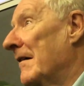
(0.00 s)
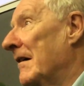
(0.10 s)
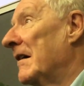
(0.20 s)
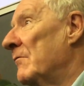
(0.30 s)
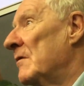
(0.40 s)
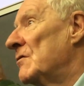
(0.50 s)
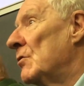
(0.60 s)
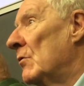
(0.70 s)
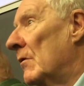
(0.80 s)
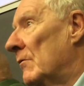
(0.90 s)
I agree with
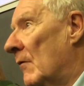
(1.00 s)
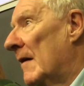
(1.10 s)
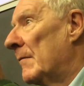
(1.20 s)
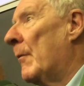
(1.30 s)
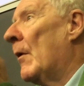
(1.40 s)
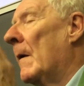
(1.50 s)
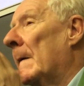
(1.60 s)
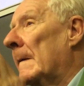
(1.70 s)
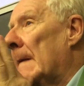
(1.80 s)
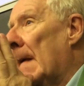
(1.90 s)
you on one
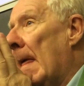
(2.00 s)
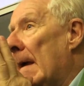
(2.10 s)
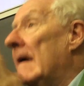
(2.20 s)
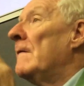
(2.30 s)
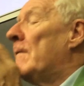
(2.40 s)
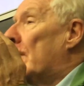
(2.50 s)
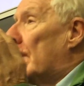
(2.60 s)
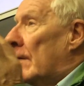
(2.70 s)
point.